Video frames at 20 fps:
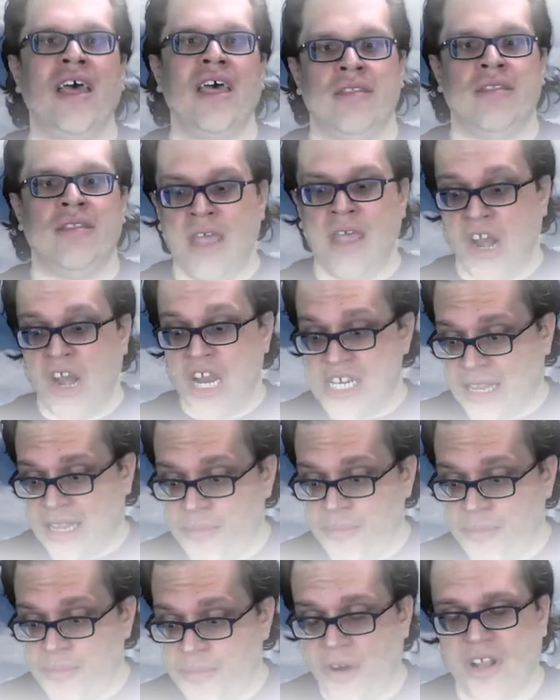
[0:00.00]
there is a
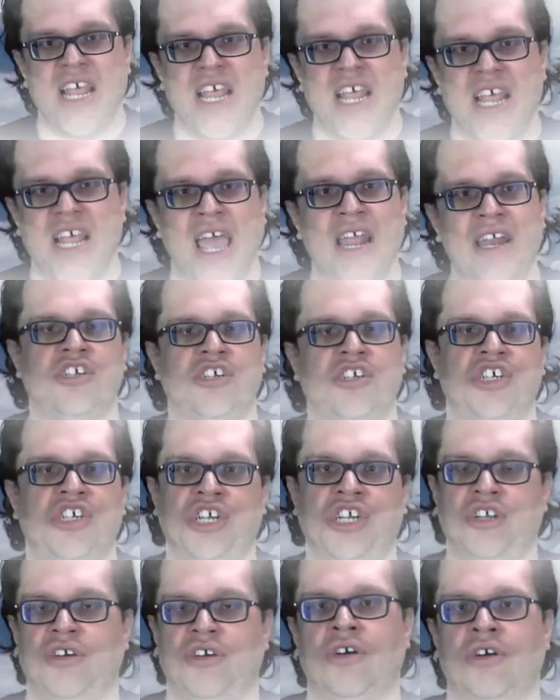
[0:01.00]
temperance
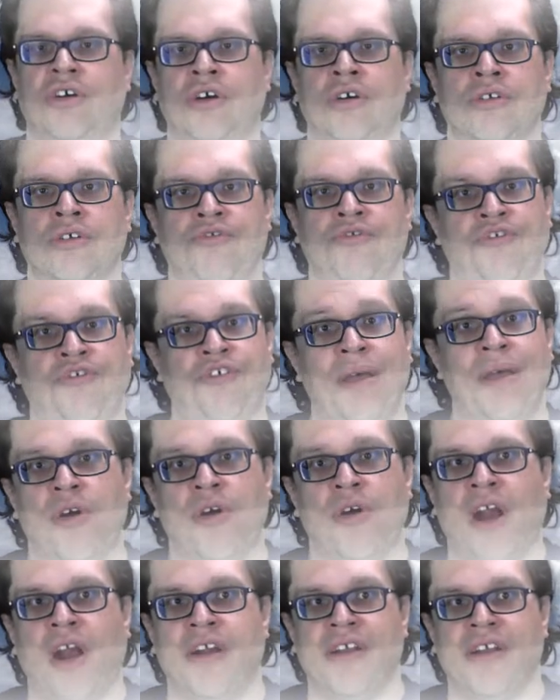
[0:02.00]
energy on
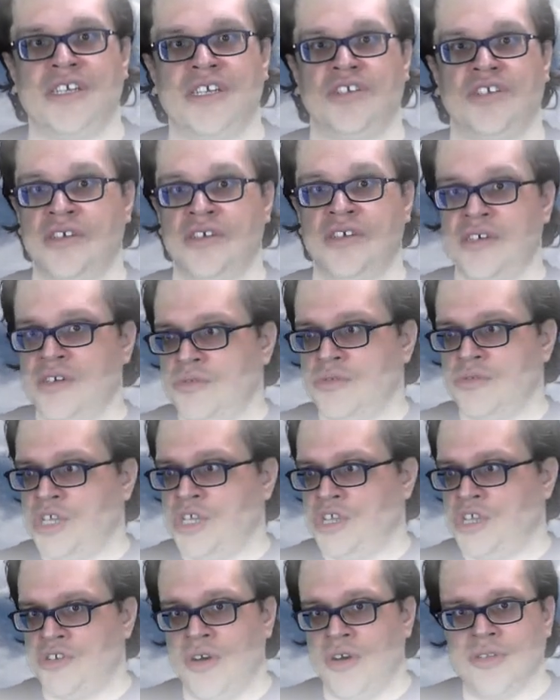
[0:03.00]
February, so,
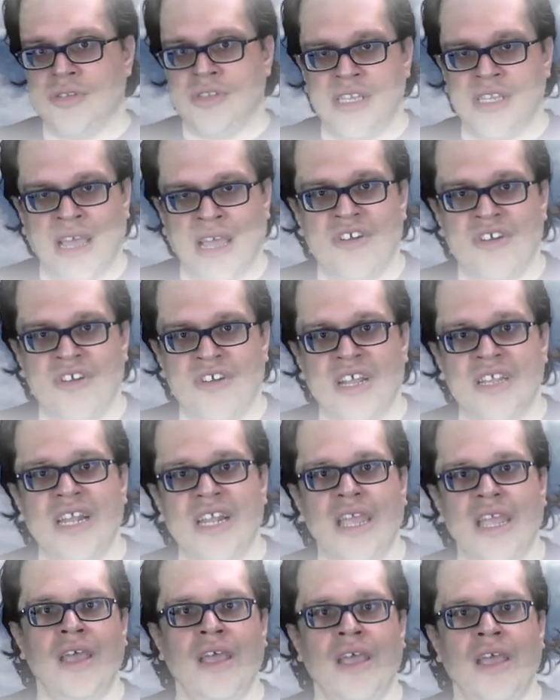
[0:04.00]

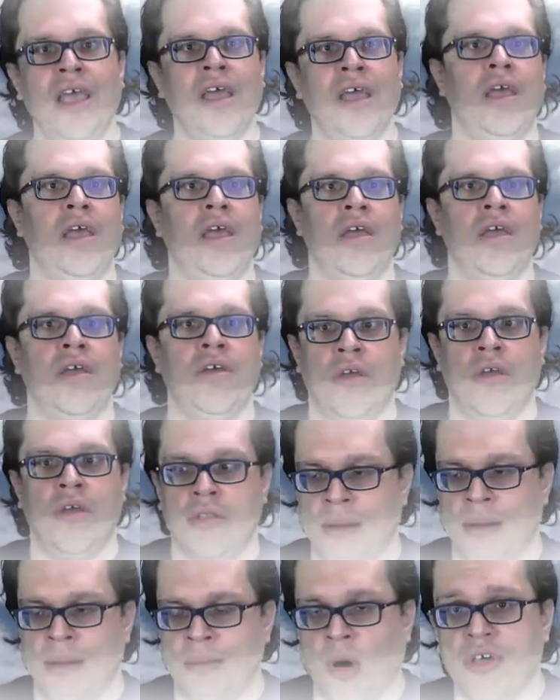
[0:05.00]
definitely
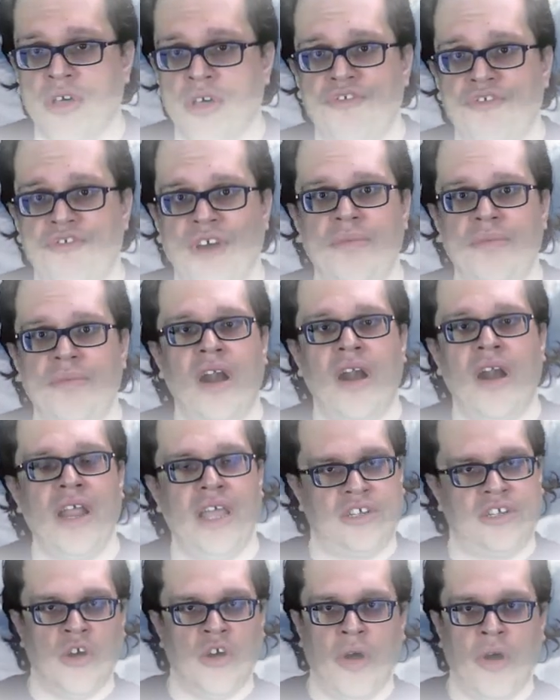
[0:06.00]
the month of February,
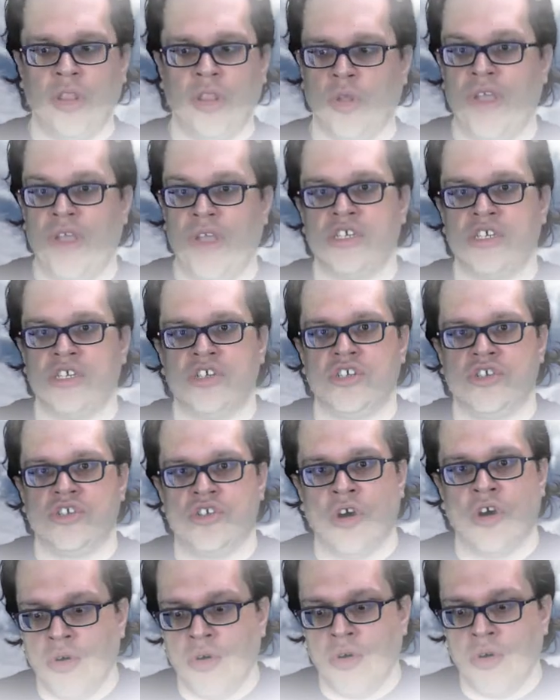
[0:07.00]
it's going to be
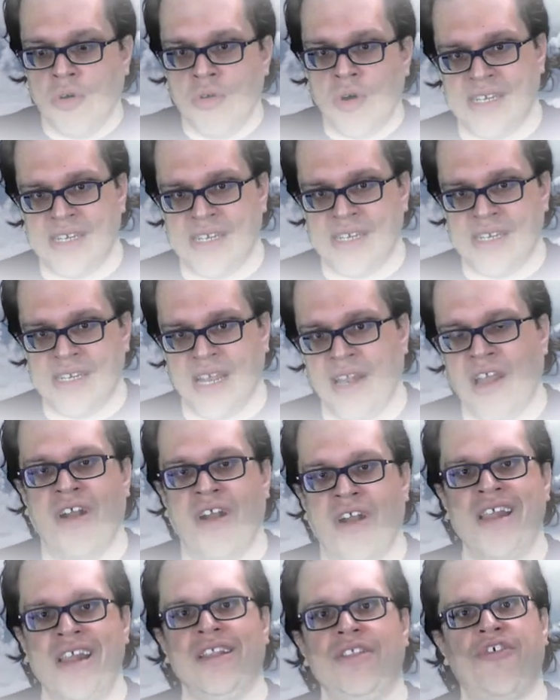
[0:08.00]
so
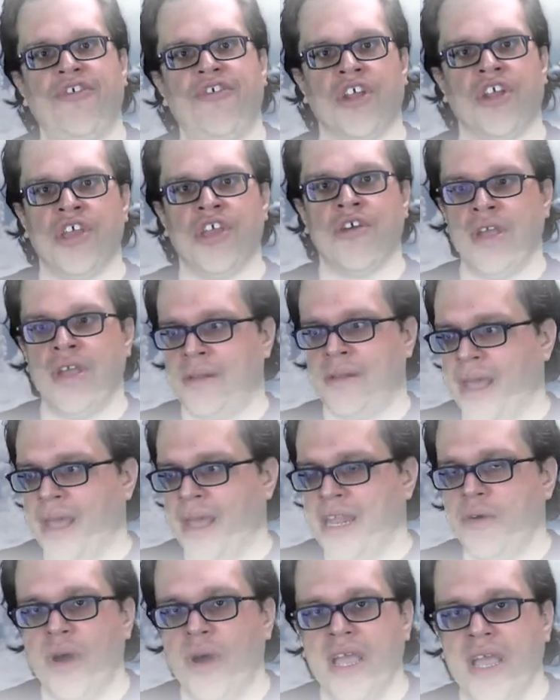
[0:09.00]
accelerated for you in
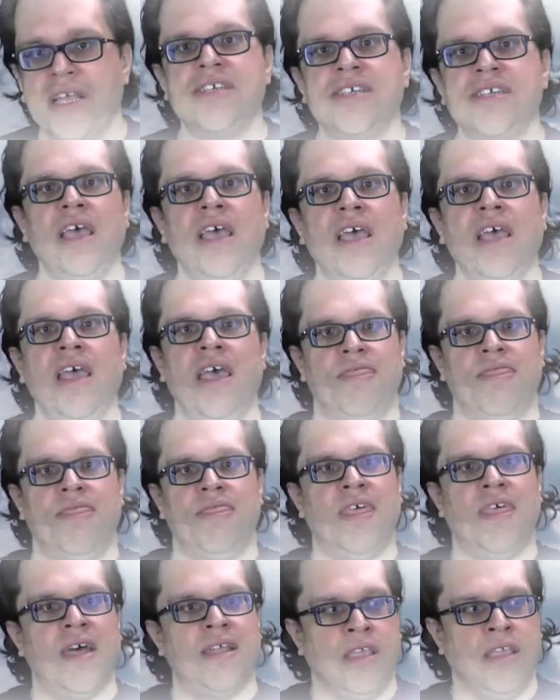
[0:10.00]
many ways
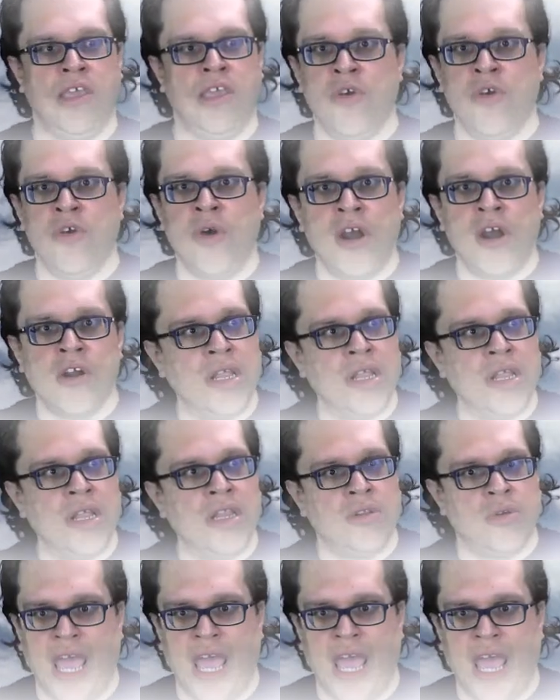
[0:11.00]
that you are going
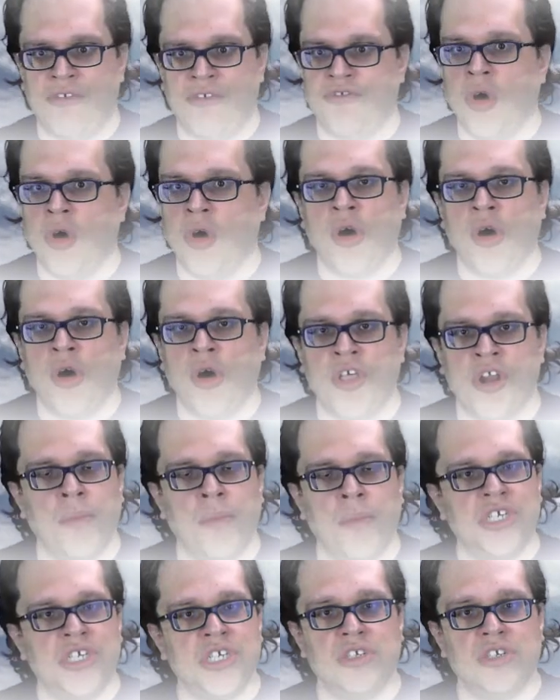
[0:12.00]
to have no other
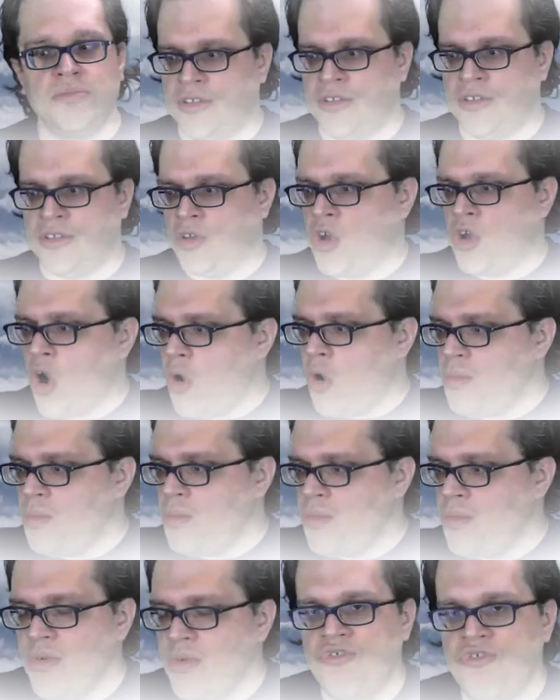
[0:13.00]
option but
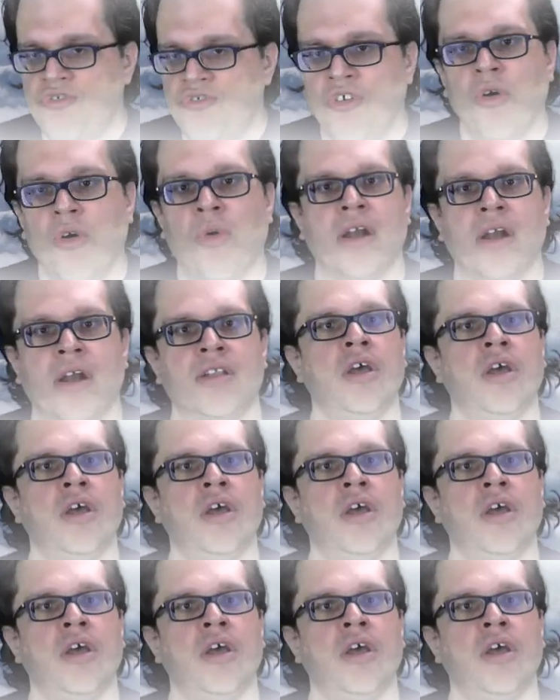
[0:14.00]
go forward,